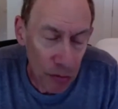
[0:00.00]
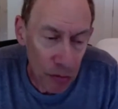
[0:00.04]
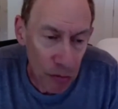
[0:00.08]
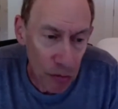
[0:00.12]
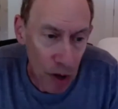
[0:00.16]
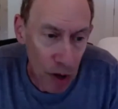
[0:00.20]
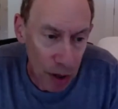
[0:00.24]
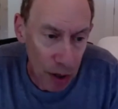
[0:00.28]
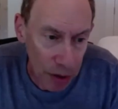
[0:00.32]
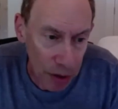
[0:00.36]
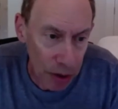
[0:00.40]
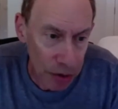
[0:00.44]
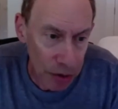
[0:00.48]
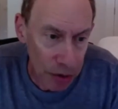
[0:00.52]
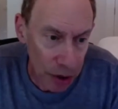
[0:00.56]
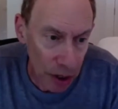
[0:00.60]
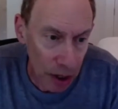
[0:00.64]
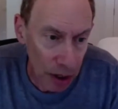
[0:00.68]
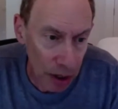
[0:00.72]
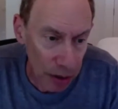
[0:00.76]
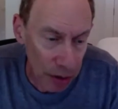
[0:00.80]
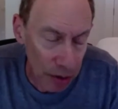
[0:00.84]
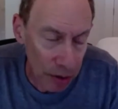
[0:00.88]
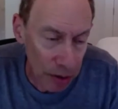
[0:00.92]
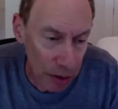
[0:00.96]

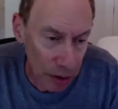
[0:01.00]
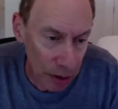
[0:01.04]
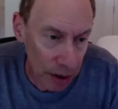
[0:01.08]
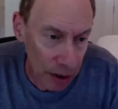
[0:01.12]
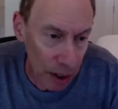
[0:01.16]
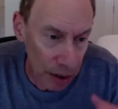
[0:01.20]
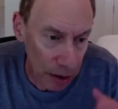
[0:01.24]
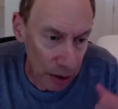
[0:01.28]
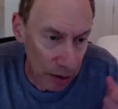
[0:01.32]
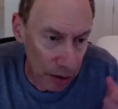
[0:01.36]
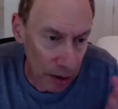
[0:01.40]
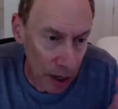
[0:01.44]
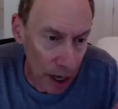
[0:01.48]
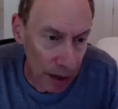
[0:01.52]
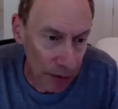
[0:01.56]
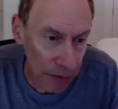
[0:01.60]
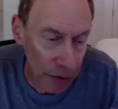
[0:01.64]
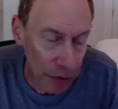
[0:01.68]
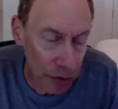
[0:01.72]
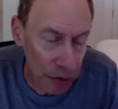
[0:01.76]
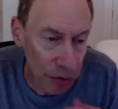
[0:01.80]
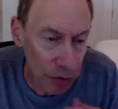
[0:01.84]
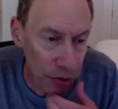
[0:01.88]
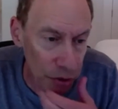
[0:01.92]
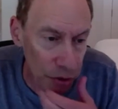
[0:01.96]
and again, a lot of
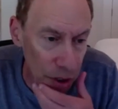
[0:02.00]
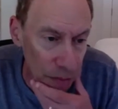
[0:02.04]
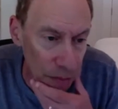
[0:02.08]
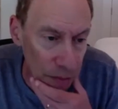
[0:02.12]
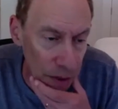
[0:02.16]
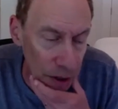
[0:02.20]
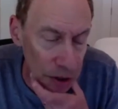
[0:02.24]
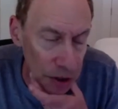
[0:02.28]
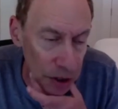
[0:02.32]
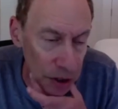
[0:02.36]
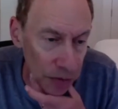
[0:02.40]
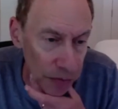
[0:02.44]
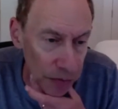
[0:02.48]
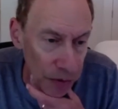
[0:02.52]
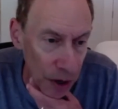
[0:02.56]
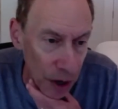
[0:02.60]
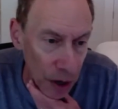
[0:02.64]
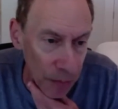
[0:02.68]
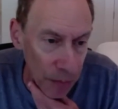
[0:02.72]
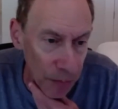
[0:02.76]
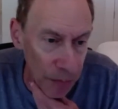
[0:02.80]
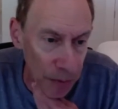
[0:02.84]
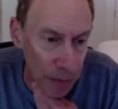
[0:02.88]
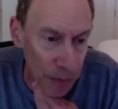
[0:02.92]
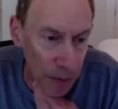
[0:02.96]
this was done by Jeff
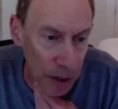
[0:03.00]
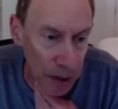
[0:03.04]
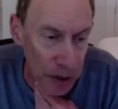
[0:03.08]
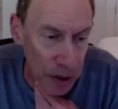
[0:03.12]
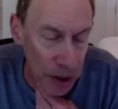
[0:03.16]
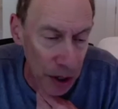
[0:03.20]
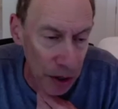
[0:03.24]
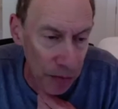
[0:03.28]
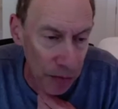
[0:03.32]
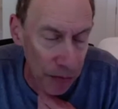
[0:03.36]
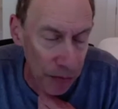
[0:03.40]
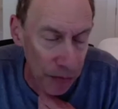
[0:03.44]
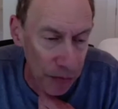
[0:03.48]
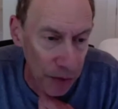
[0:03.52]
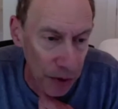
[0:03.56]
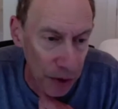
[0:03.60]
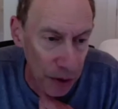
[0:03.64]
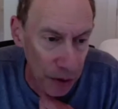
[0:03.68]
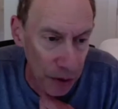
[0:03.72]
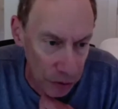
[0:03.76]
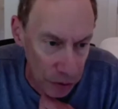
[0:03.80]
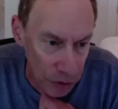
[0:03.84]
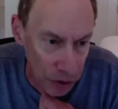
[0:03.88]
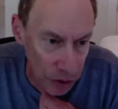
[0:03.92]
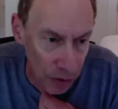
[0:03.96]
Karp and myself.
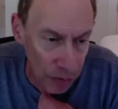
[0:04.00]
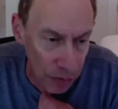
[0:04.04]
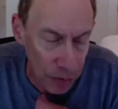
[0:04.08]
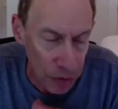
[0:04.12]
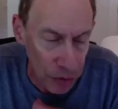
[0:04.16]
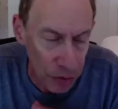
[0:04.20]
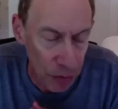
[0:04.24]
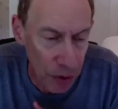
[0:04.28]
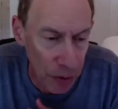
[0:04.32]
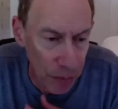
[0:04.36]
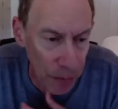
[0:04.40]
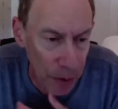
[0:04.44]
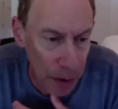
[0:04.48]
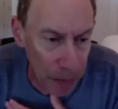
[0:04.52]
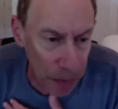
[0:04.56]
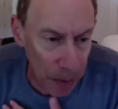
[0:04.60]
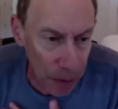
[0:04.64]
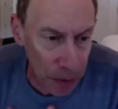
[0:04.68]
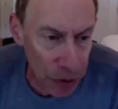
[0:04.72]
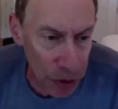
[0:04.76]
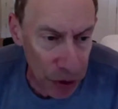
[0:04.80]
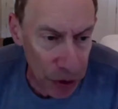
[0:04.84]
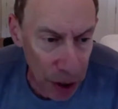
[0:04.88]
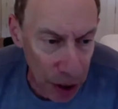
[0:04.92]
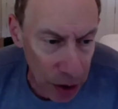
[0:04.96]
Jeff was one of my
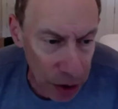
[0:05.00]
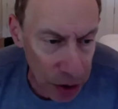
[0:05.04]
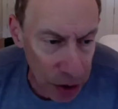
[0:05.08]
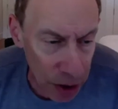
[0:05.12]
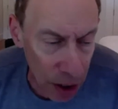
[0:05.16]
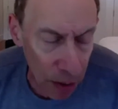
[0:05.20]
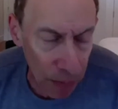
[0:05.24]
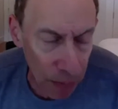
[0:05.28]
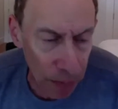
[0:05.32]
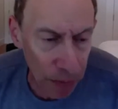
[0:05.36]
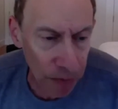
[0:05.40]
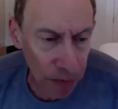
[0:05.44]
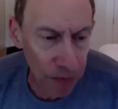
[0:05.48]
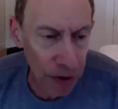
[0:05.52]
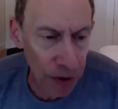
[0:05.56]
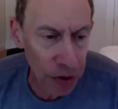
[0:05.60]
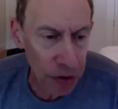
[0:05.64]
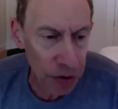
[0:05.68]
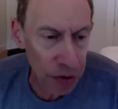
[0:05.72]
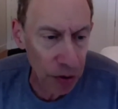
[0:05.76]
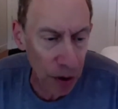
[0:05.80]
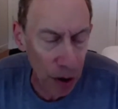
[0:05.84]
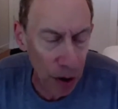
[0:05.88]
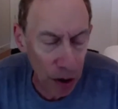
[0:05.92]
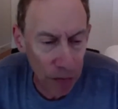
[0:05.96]
postdocs, now
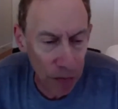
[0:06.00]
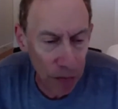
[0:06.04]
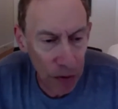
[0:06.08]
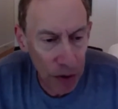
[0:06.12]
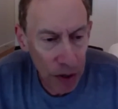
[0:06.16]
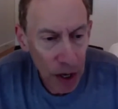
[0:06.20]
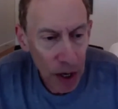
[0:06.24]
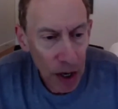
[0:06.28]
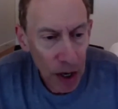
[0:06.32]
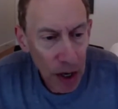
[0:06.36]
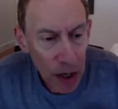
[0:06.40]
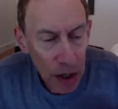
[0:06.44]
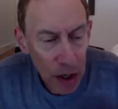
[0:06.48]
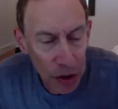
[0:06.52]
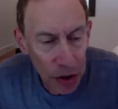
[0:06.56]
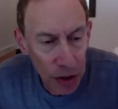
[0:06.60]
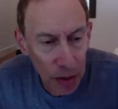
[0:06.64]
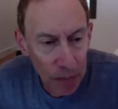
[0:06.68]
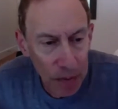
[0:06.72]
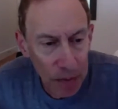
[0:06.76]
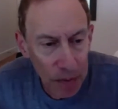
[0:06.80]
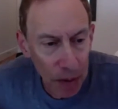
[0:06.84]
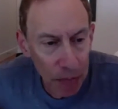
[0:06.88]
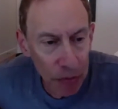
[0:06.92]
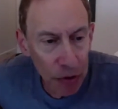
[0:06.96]
professor at Harvard, is
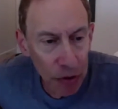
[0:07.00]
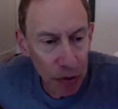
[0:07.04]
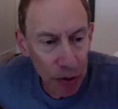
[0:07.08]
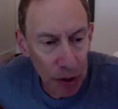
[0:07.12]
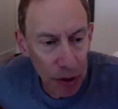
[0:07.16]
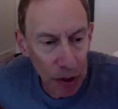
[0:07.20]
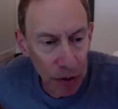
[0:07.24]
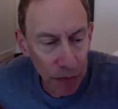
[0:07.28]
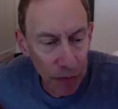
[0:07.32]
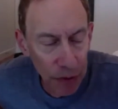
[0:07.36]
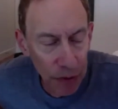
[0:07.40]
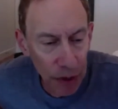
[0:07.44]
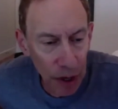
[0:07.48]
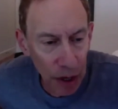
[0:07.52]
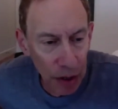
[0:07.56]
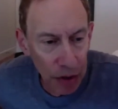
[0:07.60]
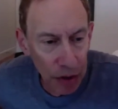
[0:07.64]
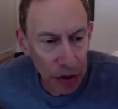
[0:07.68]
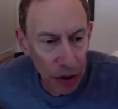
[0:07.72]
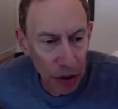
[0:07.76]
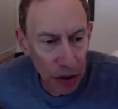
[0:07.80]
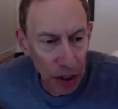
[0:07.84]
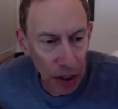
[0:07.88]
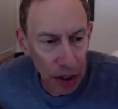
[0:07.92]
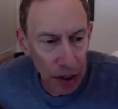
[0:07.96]
sometimes you can even
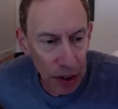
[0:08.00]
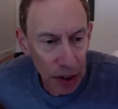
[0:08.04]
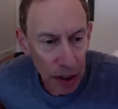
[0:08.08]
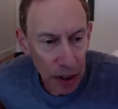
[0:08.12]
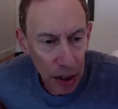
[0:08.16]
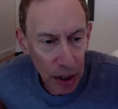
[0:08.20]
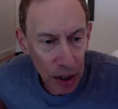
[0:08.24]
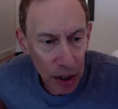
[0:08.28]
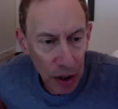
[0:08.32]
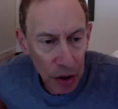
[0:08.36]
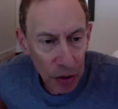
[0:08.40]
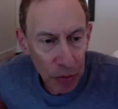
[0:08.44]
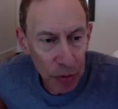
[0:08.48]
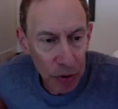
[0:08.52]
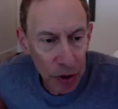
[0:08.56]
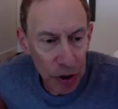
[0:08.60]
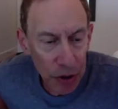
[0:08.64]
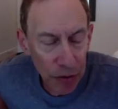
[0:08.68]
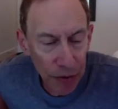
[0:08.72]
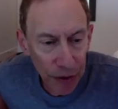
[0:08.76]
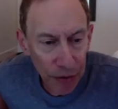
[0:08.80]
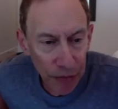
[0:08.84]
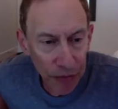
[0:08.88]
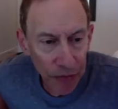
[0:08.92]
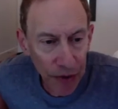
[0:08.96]
isolate
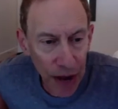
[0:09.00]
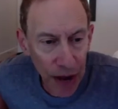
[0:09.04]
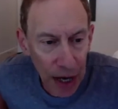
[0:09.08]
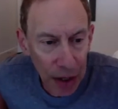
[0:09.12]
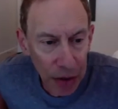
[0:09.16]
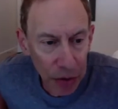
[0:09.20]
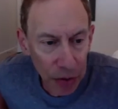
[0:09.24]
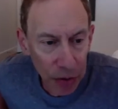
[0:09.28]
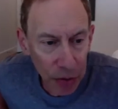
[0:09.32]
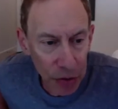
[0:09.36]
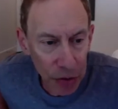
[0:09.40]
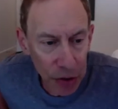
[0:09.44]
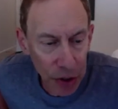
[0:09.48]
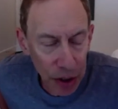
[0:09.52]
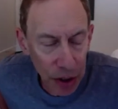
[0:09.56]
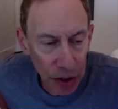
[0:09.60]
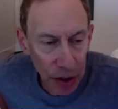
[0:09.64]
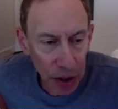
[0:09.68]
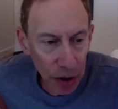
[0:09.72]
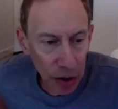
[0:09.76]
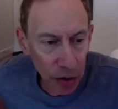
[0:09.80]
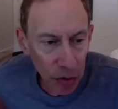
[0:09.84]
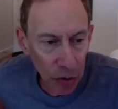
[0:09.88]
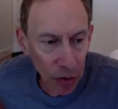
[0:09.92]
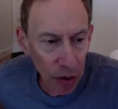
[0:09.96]
specific factors that
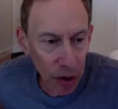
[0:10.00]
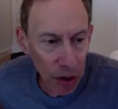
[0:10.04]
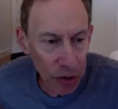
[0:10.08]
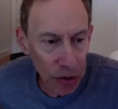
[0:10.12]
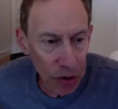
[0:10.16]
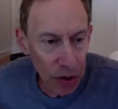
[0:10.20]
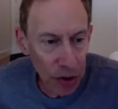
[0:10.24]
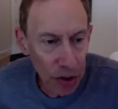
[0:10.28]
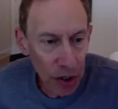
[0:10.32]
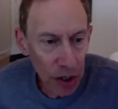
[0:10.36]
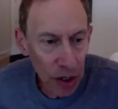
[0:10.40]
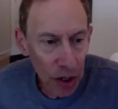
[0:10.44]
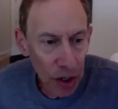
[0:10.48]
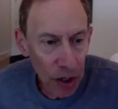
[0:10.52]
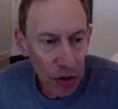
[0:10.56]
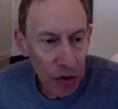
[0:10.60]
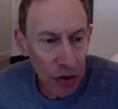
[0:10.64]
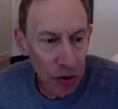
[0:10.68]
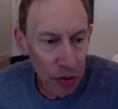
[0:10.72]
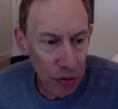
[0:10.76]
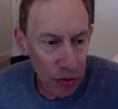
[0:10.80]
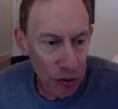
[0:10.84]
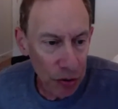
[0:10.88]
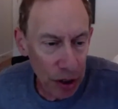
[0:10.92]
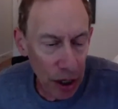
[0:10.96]
can cause
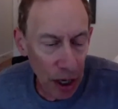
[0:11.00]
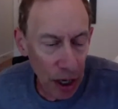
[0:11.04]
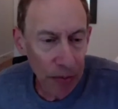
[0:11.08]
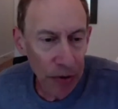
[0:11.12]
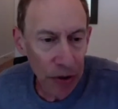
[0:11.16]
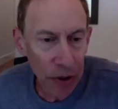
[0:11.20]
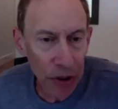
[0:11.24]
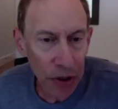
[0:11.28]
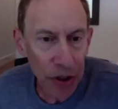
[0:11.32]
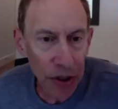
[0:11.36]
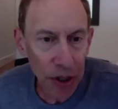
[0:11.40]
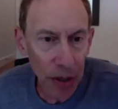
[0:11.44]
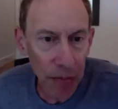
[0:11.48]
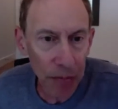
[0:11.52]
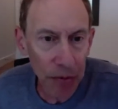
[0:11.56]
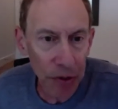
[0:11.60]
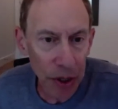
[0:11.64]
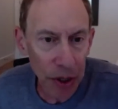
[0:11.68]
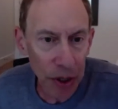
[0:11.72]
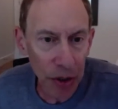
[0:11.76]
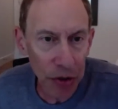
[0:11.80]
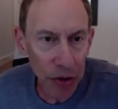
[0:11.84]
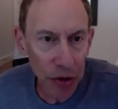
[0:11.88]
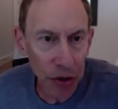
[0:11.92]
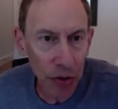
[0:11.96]
certain types of stem
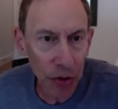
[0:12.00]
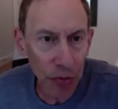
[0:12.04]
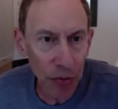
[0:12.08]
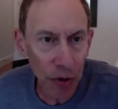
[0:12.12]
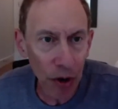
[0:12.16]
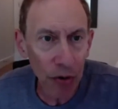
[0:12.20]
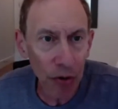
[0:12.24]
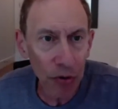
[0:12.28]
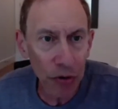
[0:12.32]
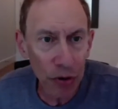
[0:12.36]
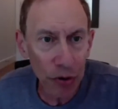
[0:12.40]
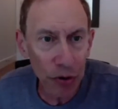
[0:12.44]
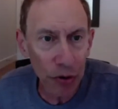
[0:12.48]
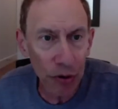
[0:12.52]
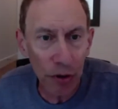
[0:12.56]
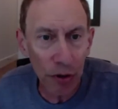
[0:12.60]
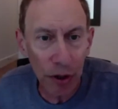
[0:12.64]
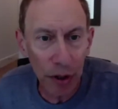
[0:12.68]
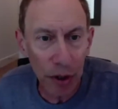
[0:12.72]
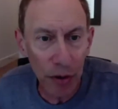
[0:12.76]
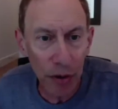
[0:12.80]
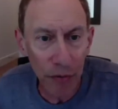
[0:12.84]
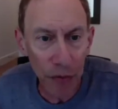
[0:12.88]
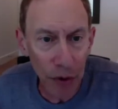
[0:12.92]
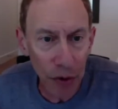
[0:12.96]
cells to grow. So you can
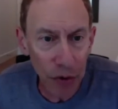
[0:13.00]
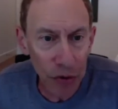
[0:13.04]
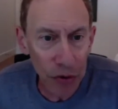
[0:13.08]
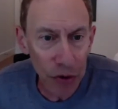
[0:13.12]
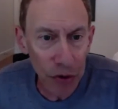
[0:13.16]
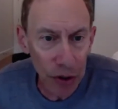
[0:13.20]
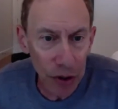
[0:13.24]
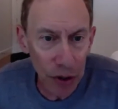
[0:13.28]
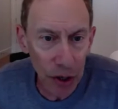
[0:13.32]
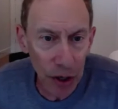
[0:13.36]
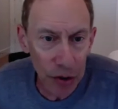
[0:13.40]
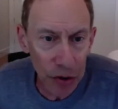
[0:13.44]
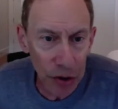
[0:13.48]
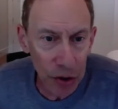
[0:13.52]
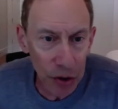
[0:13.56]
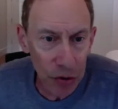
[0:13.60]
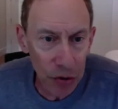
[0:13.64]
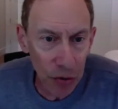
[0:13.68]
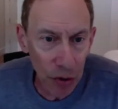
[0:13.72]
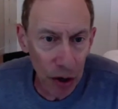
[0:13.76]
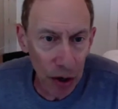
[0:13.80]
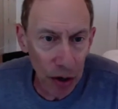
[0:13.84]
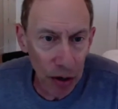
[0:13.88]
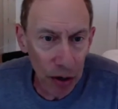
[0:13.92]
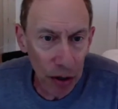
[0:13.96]
give those as a
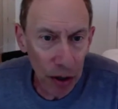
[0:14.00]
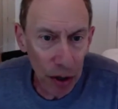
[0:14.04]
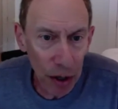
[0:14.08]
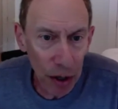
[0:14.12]
drug.